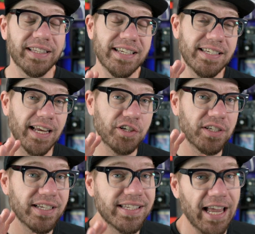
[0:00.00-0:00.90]
this section
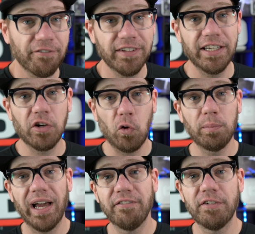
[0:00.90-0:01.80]
is definitely a
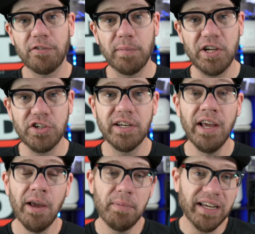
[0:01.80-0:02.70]
goldmine of information
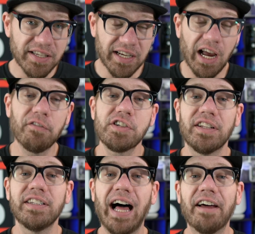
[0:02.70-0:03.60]
because it covers a
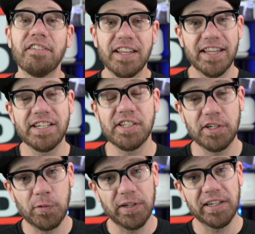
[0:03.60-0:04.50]
lot of the things that you're
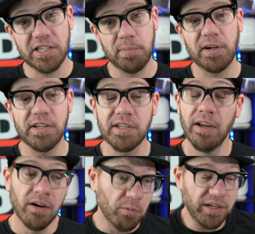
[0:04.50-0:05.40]
going to experience
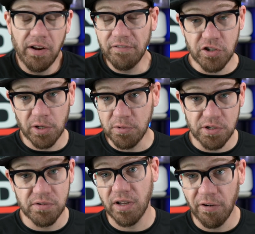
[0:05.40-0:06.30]
when you have to
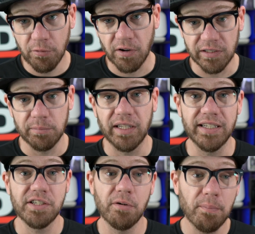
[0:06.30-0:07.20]
troubleshoot software ultimately.
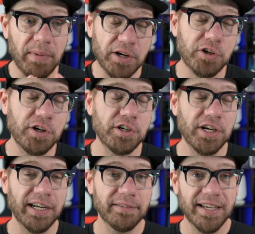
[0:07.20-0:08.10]
So make sure you
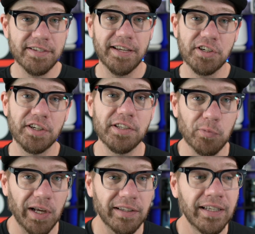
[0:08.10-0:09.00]
check out that section as
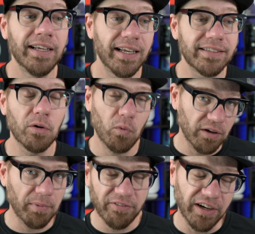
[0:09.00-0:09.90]
well. It's one of
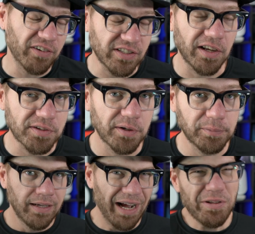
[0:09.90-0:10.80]
my favorites also.
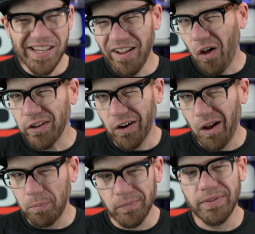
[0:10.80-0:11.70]
I would say all in
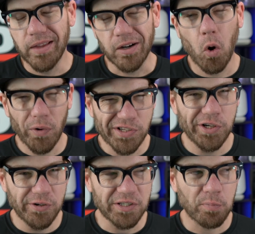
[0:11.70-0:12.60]
all, the core
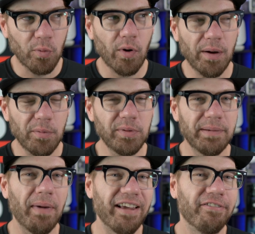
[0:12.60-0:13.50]
two is probably
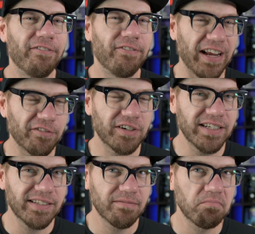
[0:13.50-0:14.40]
my
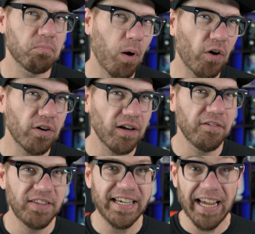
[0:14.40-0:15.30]
favorite part of
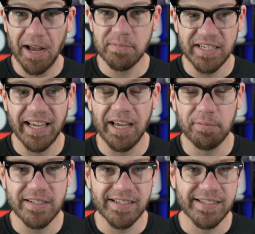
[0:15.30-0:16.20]
the CompTIA A
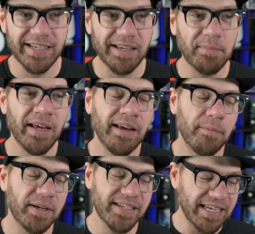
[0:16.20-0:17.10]
plus exam
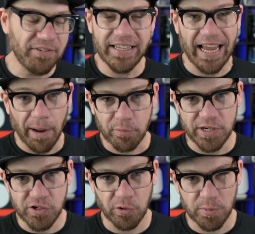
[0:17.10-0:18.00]
because even the
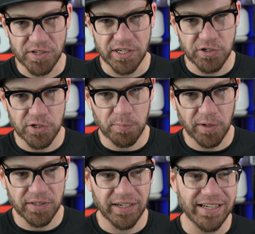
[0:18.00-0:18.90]
operational procedures
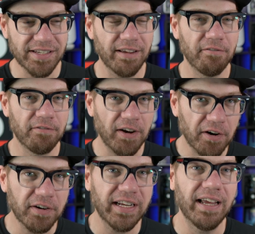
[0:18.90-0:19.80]
part is
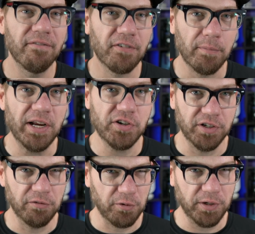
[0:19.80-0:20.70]
very informational
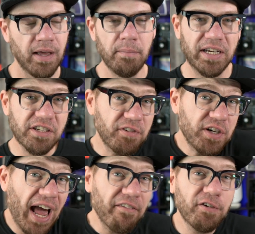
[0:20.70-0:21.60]
for Because if you're
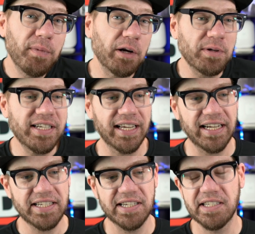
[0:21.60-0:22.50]
not familiar with ticketing
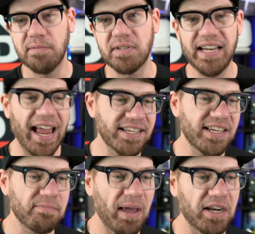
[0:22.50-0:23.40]
systems and
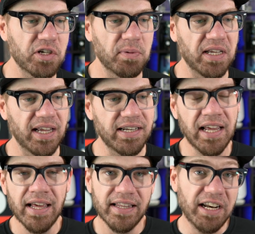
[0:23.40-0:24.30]
asset management and
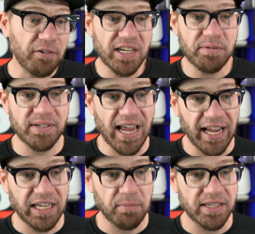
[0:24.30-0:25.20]
the different types of
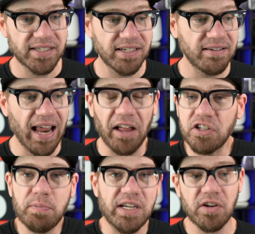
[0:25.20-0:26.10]
documents and knowledge
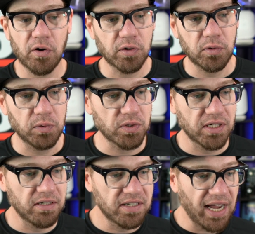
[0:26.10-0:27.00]
base articles
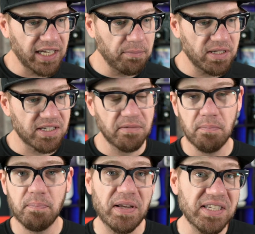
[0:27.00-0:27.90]
and documents
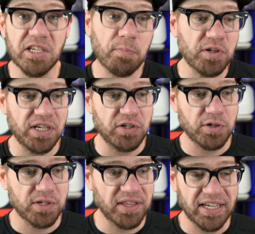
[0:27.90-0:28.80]
and business
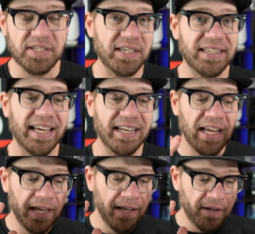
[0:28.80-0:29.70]
procedures and things like that,
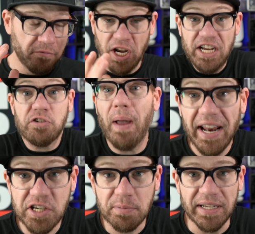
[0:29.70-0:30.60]
change
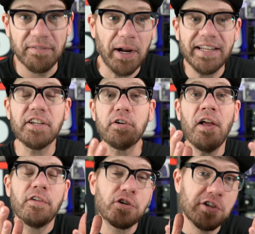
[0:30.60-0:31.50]
management, right? There,
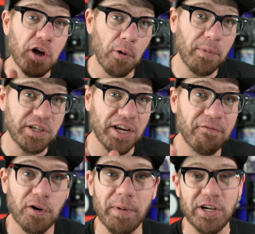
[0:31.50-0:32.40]
there's so much
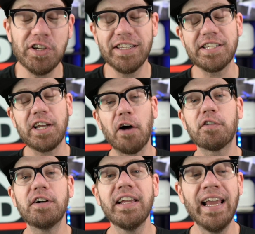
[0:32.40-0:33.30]
information that's
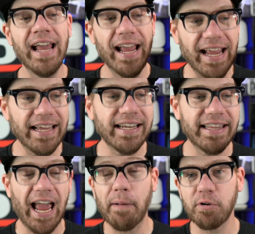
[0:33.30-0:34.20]
covered in the
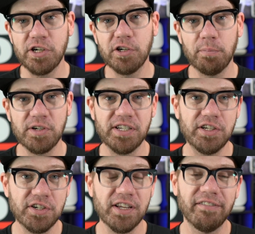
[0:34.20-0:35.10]
operational
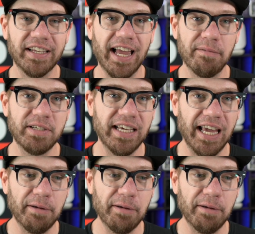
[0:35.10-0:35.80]
procedures of the CompTIA A+.